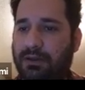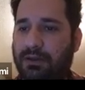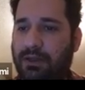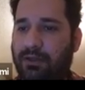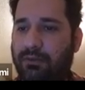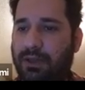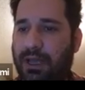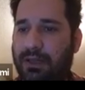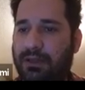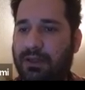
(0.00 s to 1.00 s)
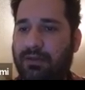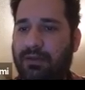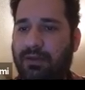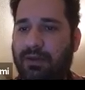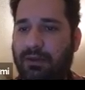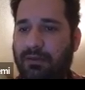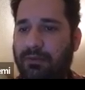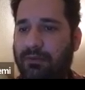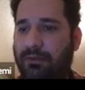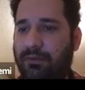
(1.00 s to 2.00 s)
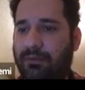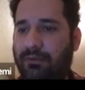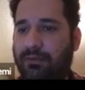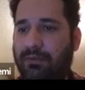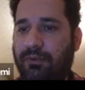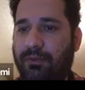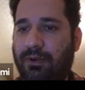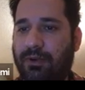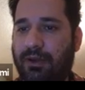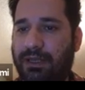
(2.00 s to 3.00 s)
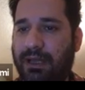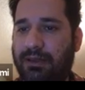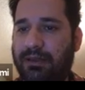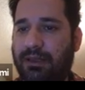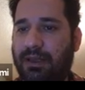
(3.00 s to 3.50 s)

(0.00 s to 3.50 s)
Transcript: let's do that. Let's before we plot that,